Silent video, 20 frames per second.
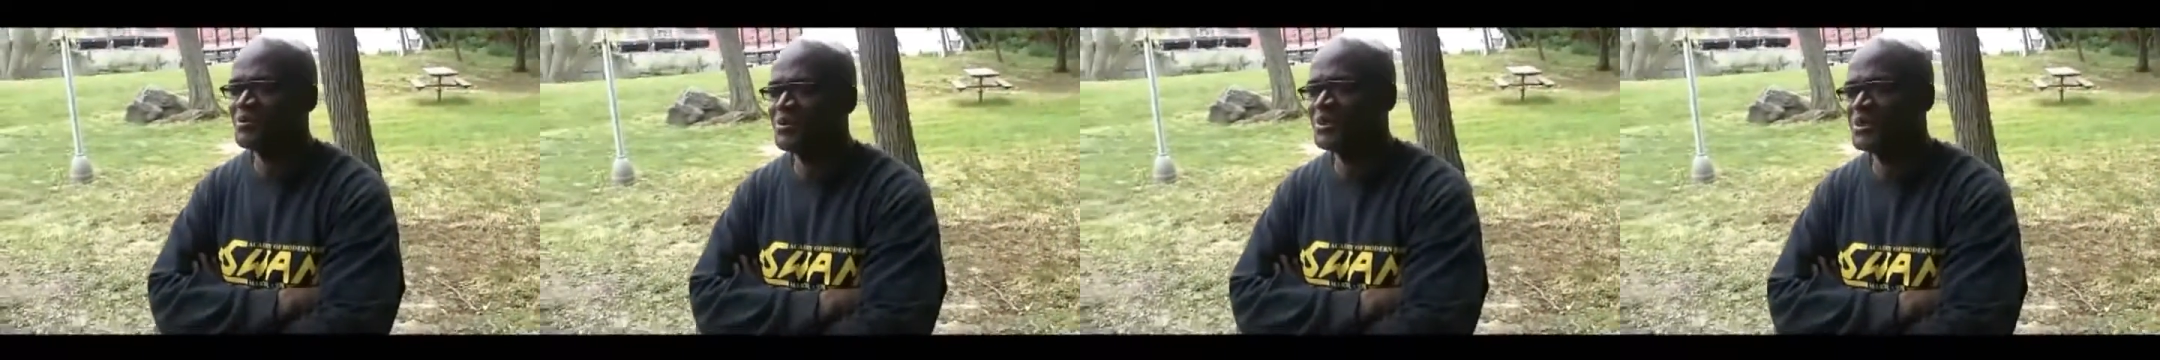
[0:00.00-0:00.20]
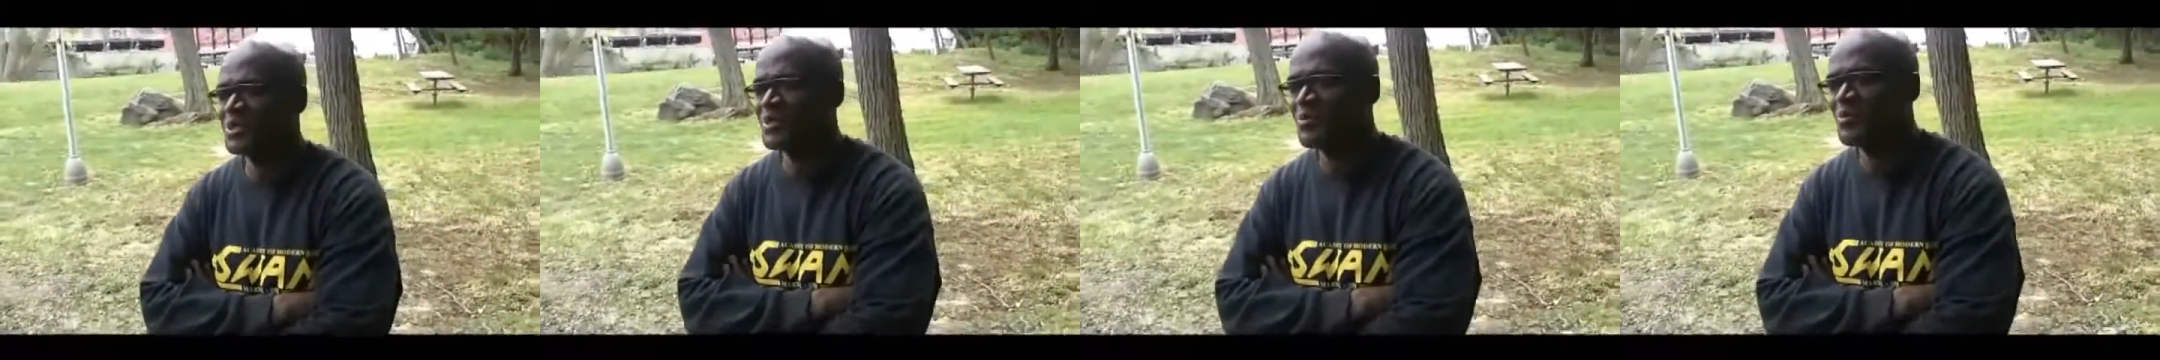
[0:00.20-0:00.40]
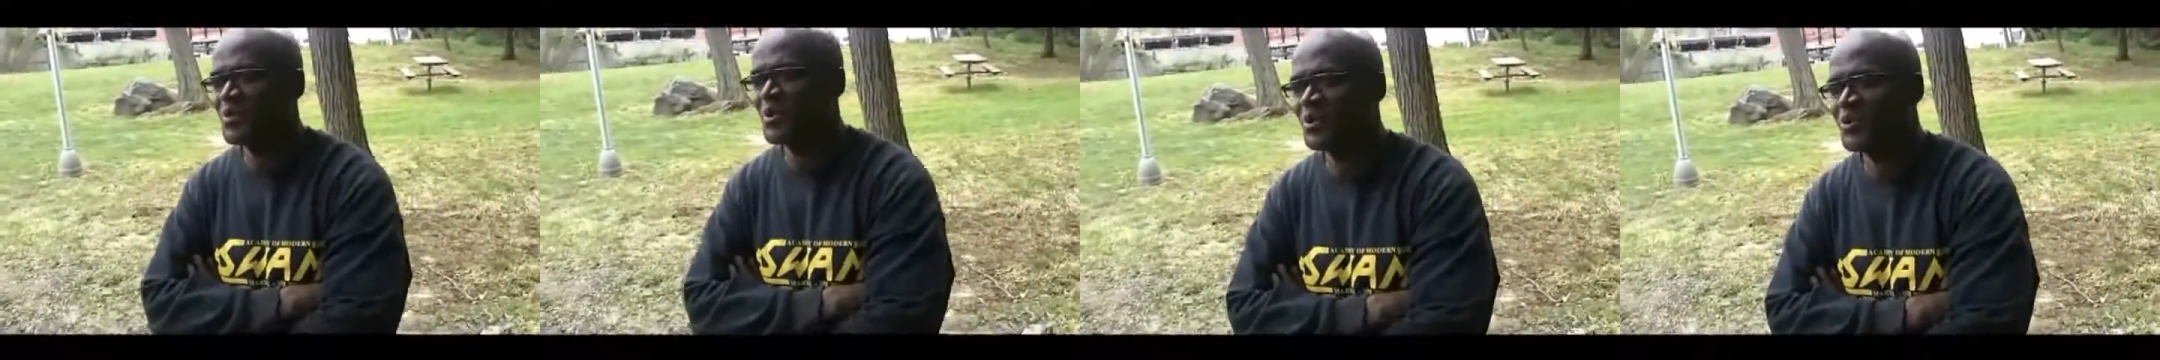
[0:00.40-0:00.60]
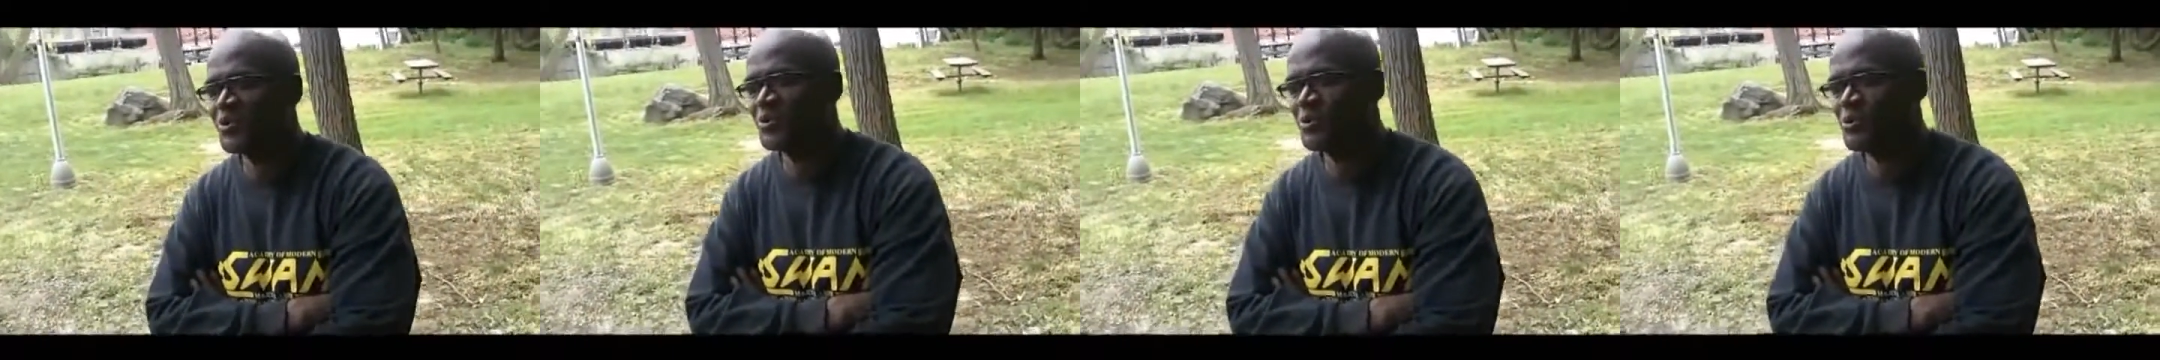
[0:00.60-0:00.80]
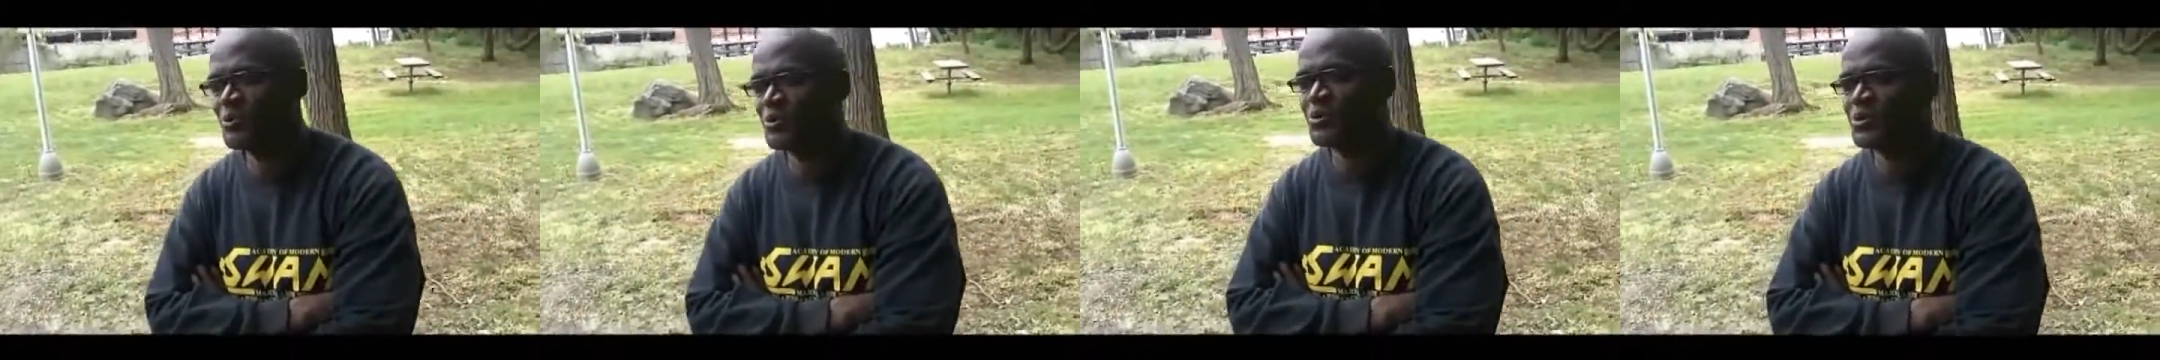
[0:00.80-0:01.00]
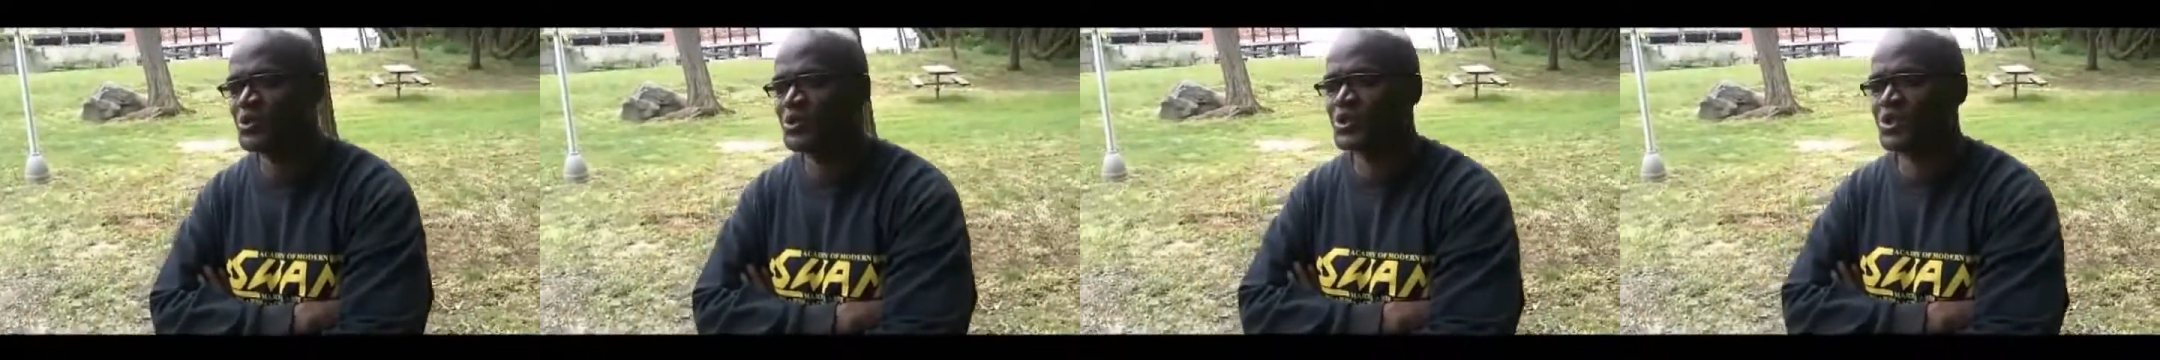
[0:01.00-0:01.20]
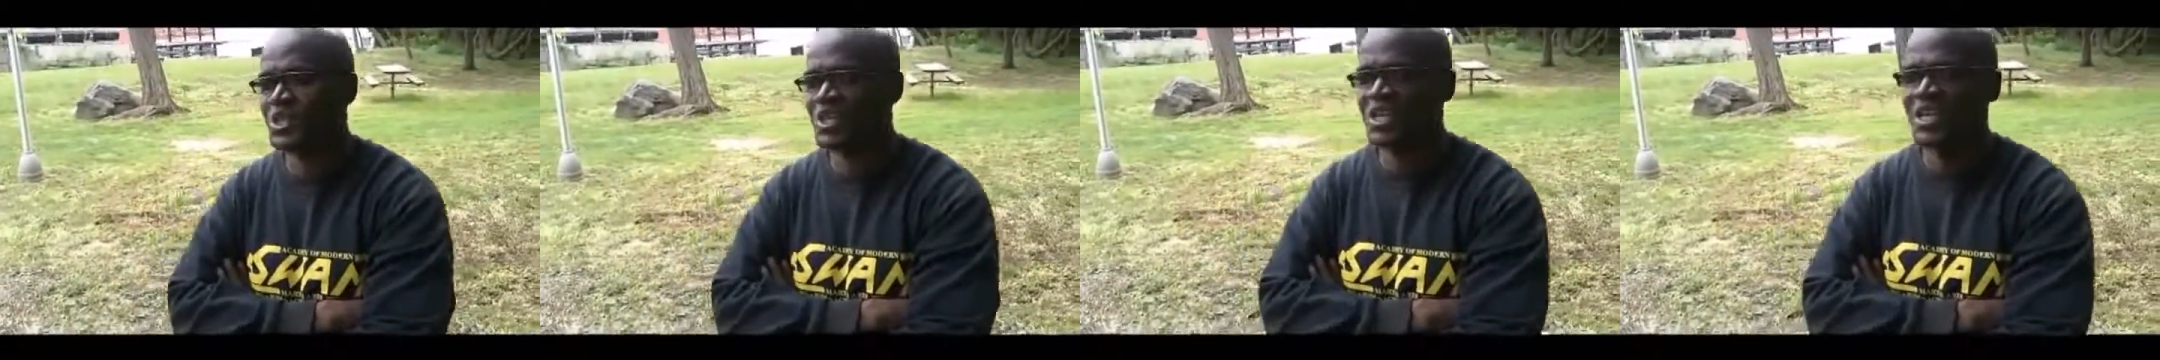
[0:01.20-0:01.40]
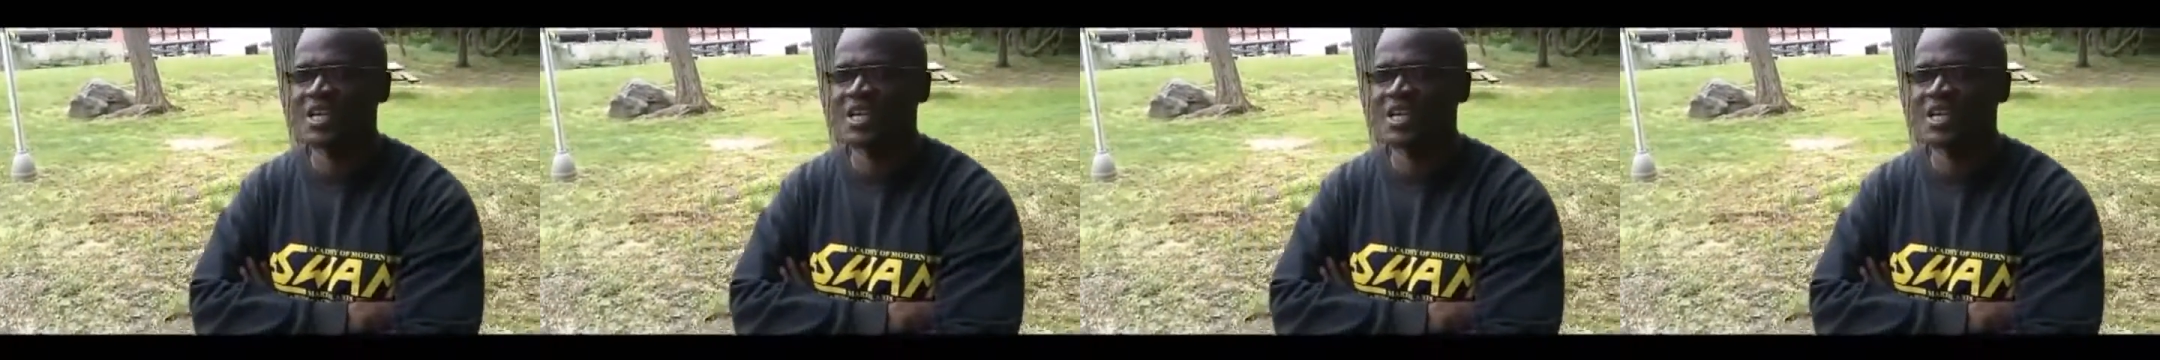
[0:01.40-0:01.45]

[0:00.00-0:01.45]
with someone who's a Si